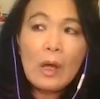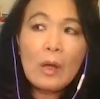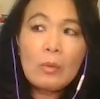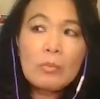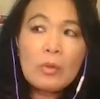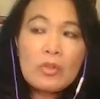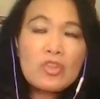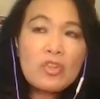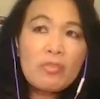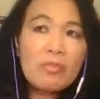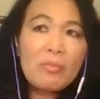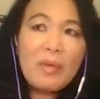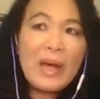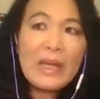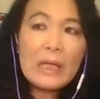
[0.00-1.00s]
most of
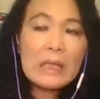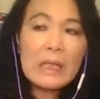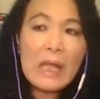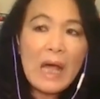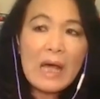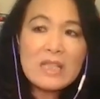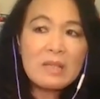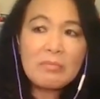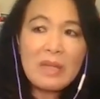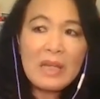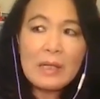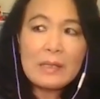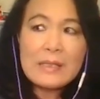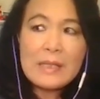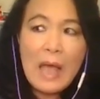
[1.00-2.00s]
my
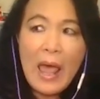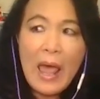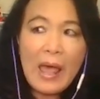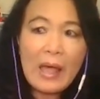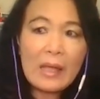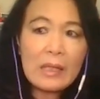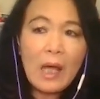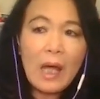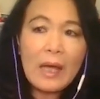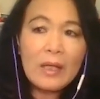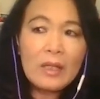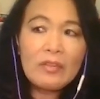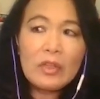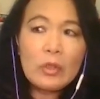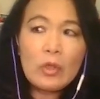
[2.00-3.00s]
classmates had, I
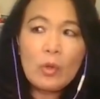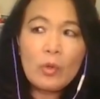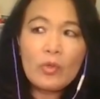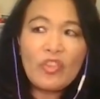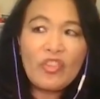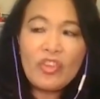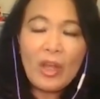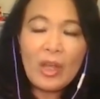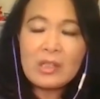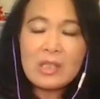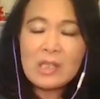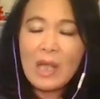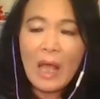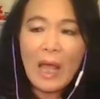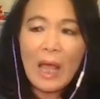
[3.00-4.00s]
even know,
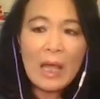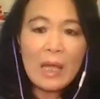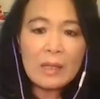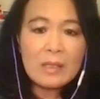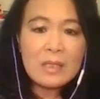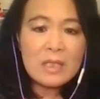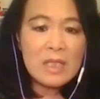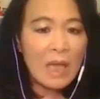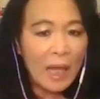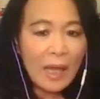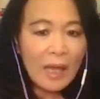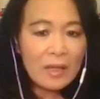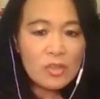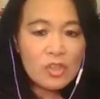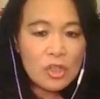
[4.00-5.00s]
6, 8,
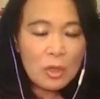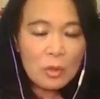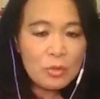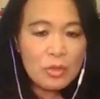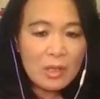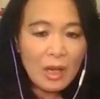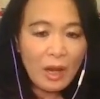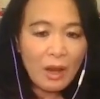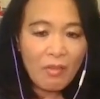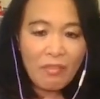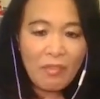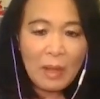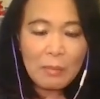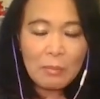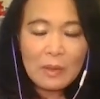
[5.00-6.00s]
10 children in a
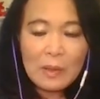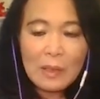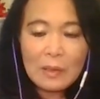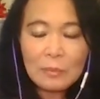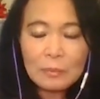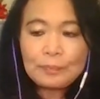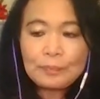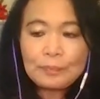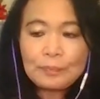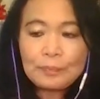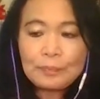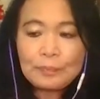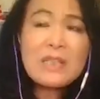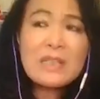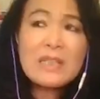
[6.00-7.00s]
family. So the
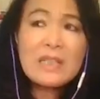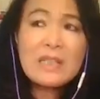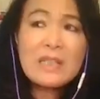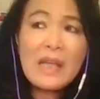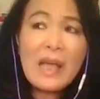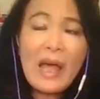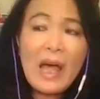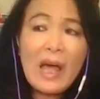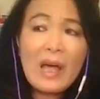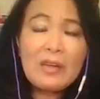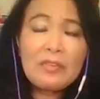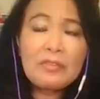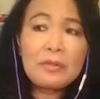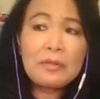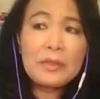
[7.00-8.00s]
government didn't
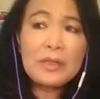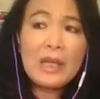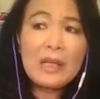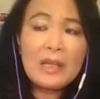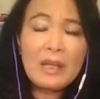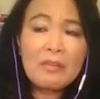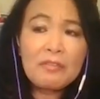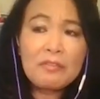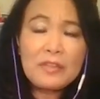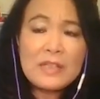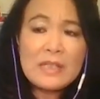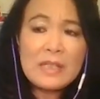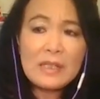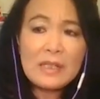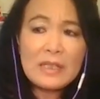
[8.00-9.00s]
have enough
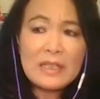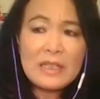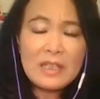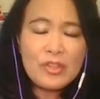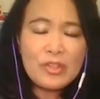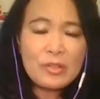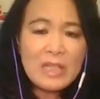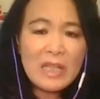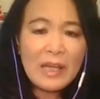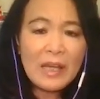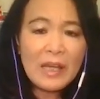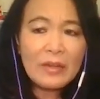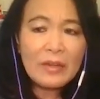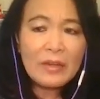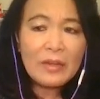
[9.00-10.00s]
facilities to take
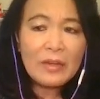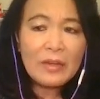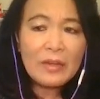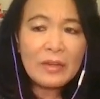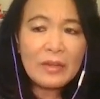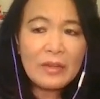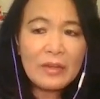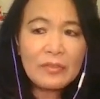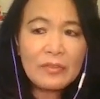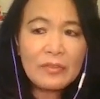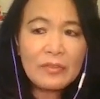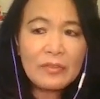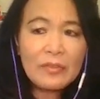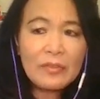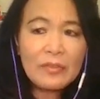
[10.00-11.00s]
care of the
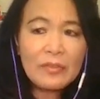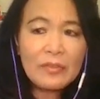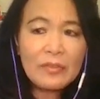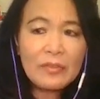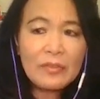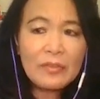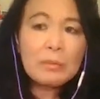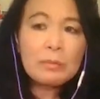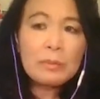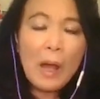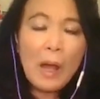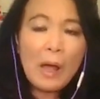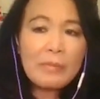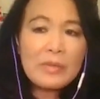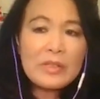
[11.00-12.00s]
children. They would
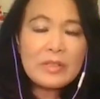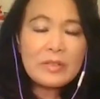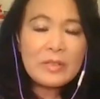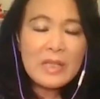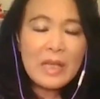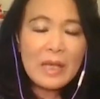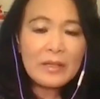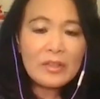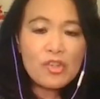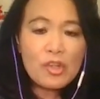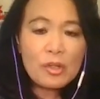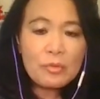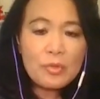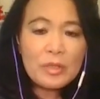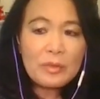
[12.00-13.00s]
only promise to
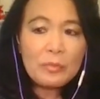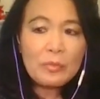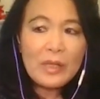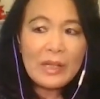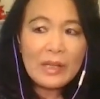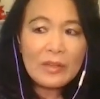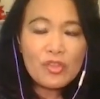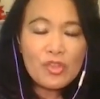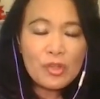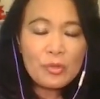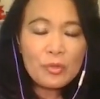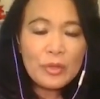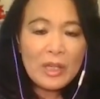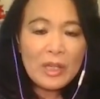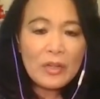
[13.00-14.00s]
take the children when they're
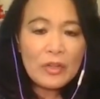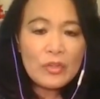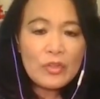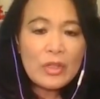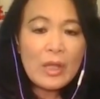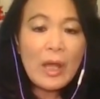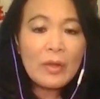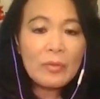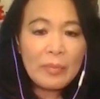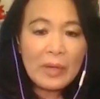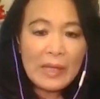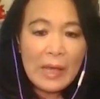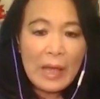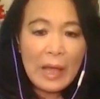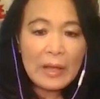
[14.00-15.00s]
2 years and
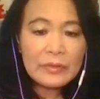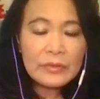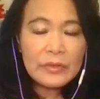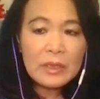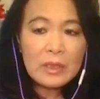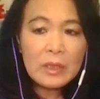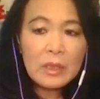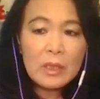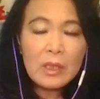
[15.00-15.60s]
beyond.